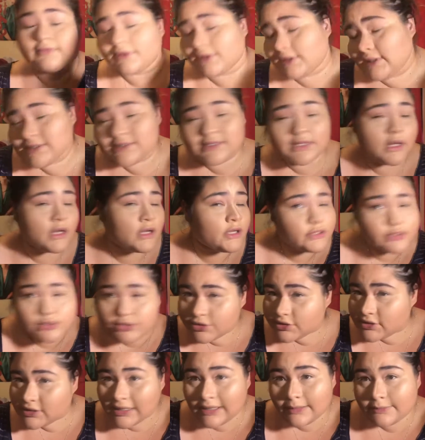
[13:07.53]
at least
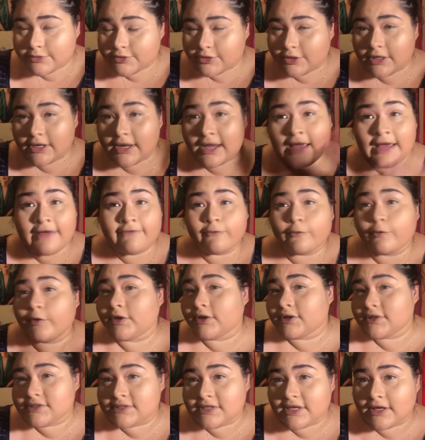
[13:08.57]
100 times already, I have
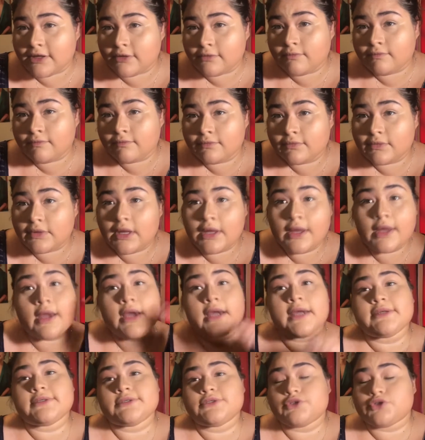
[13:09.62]
oily skin.
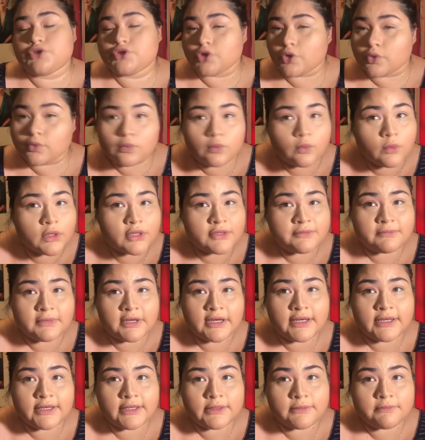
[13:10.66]
I don't want
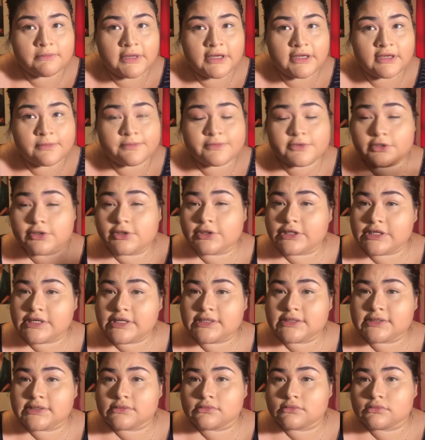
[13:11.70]
my makeup to
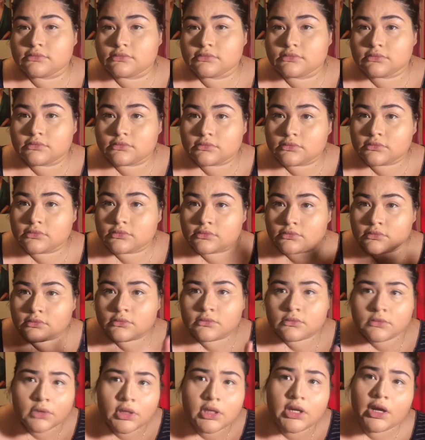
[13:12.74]
crease.
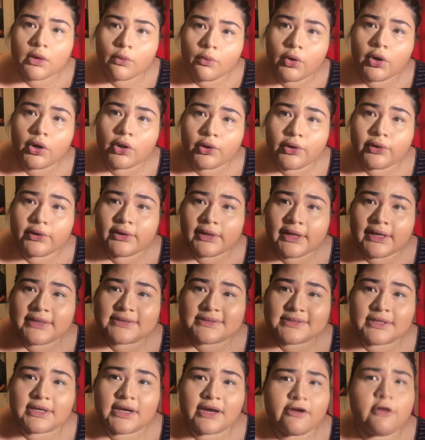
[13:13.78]
And I want it long
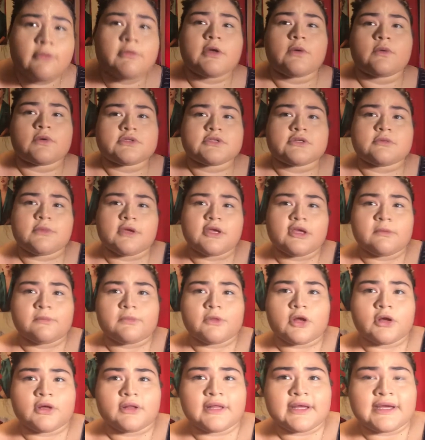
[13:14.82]
lasting. Everybody wants their makeup
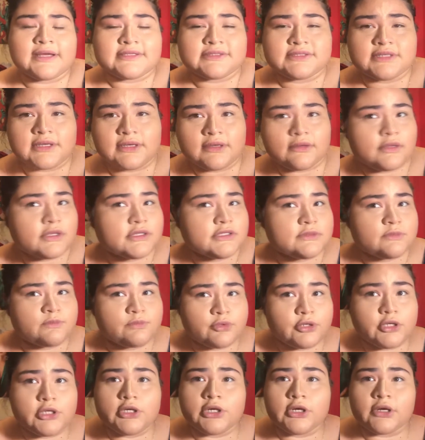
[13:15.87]
long lasting, and that's
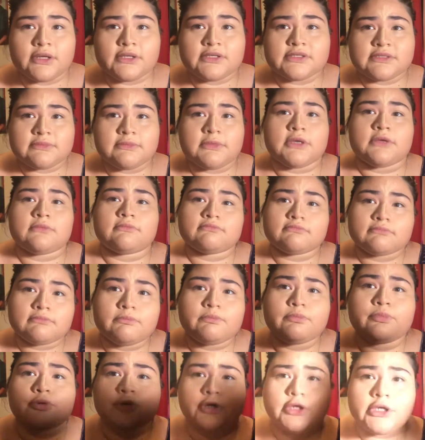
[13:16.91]
pretty great to me.
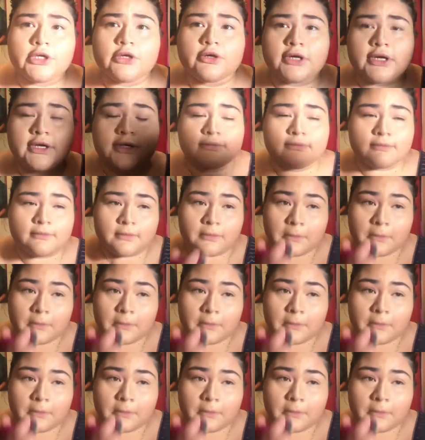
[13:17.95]
Pretty great.